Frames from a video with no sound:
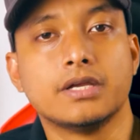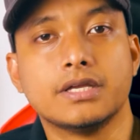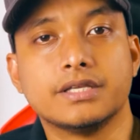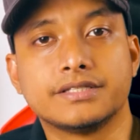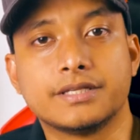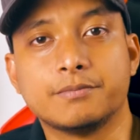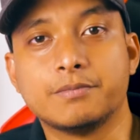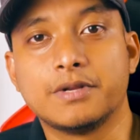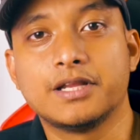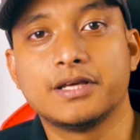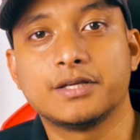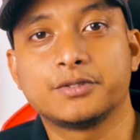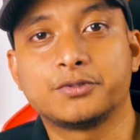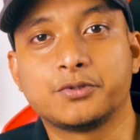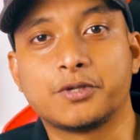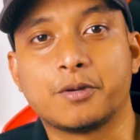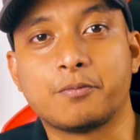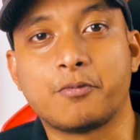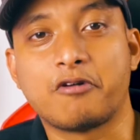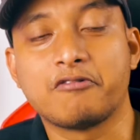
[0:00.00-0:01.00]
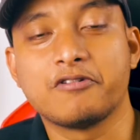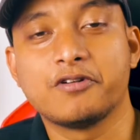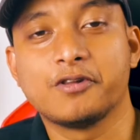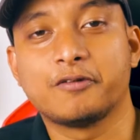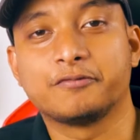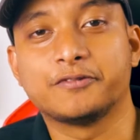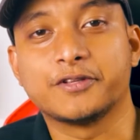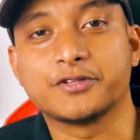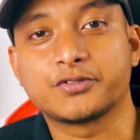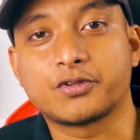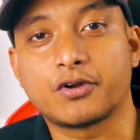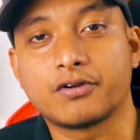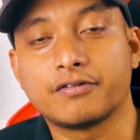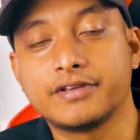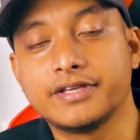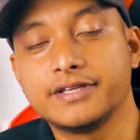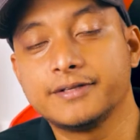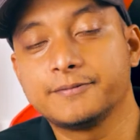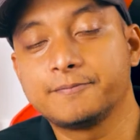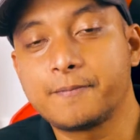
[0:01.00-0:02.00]
Similar to the moral of the
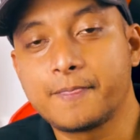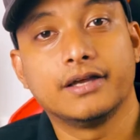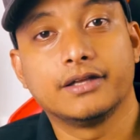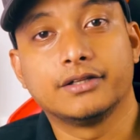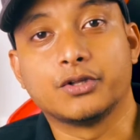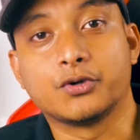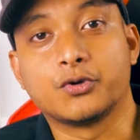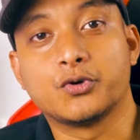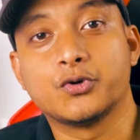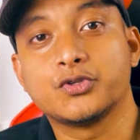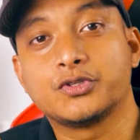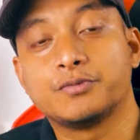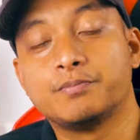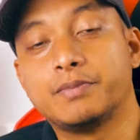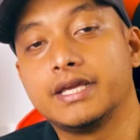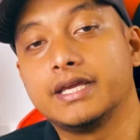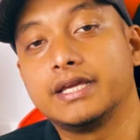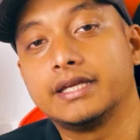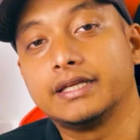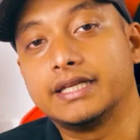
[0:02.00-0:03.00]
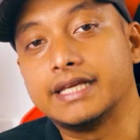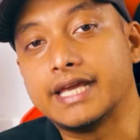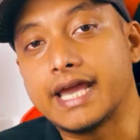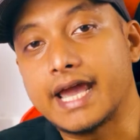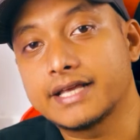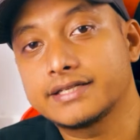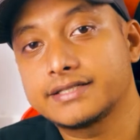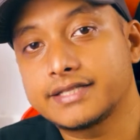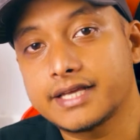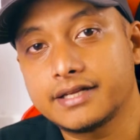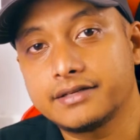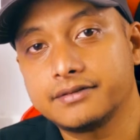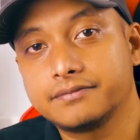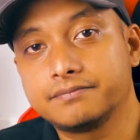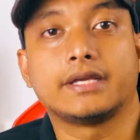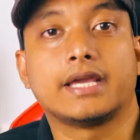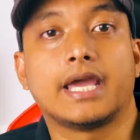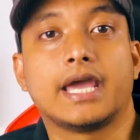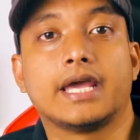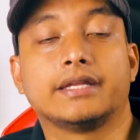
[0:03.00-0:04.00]
story, the goose being the asset
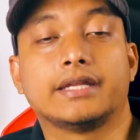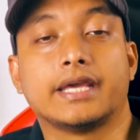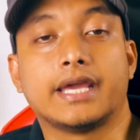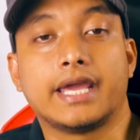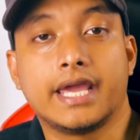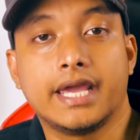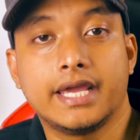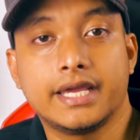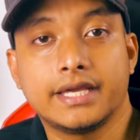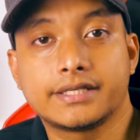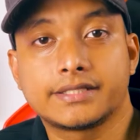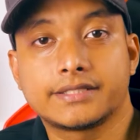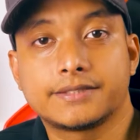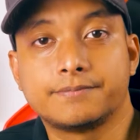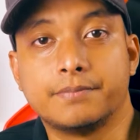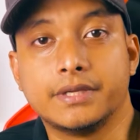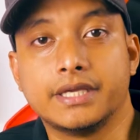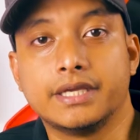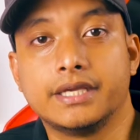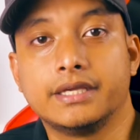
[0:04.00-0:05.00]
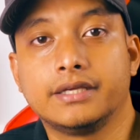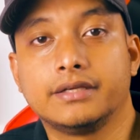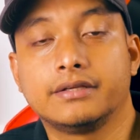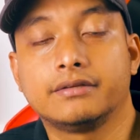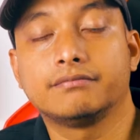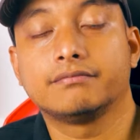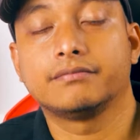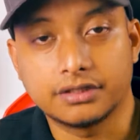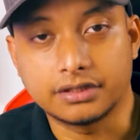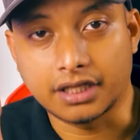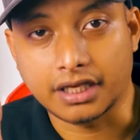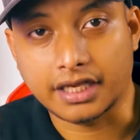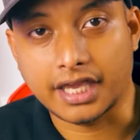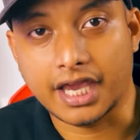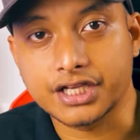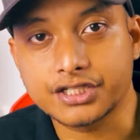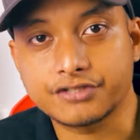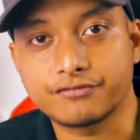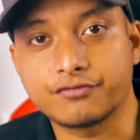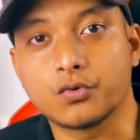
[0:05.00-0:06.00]
and the eggs being the
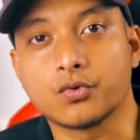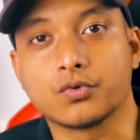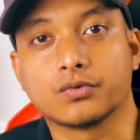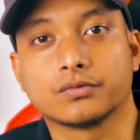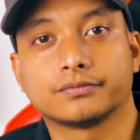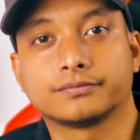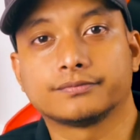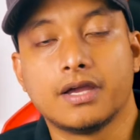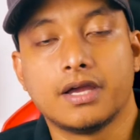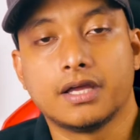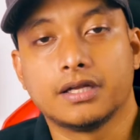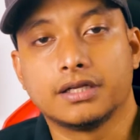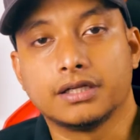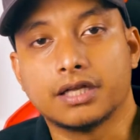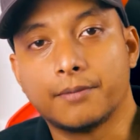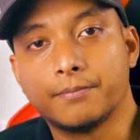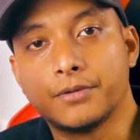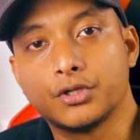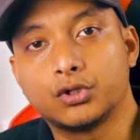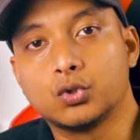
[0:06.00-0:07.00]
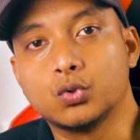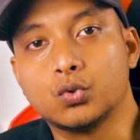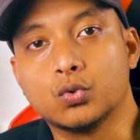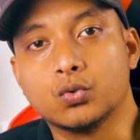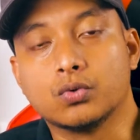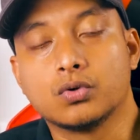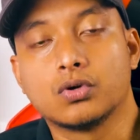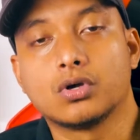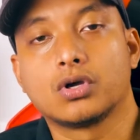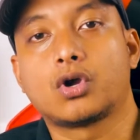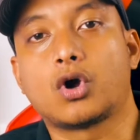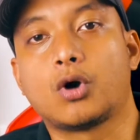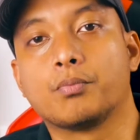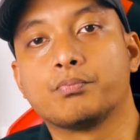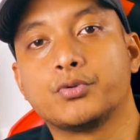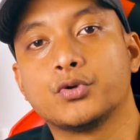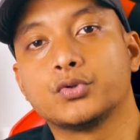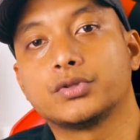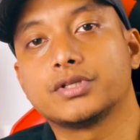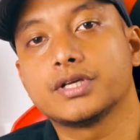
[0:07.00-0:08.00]
cash flow. Number two,
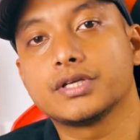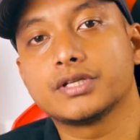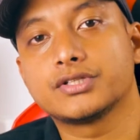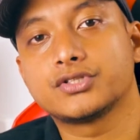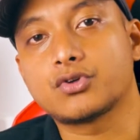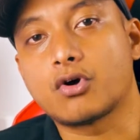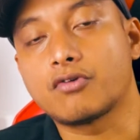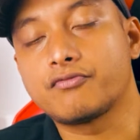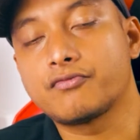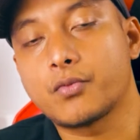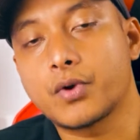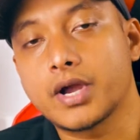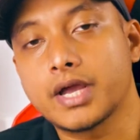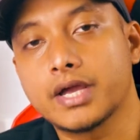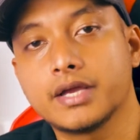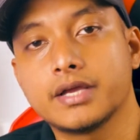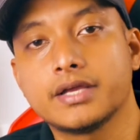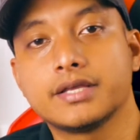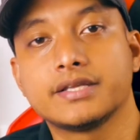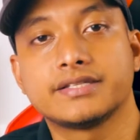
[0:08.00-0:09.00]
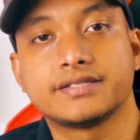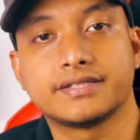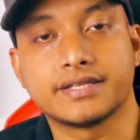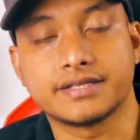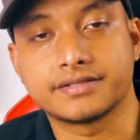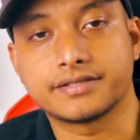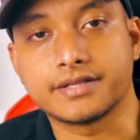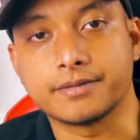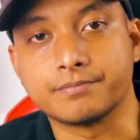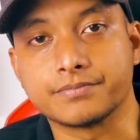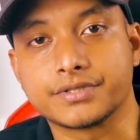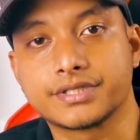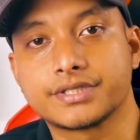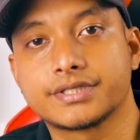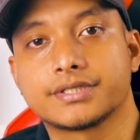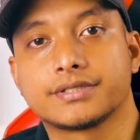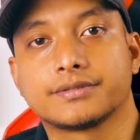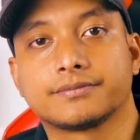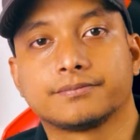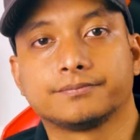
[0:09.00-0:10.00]
computer software
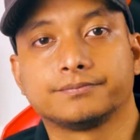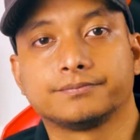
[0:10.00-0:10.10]
systems.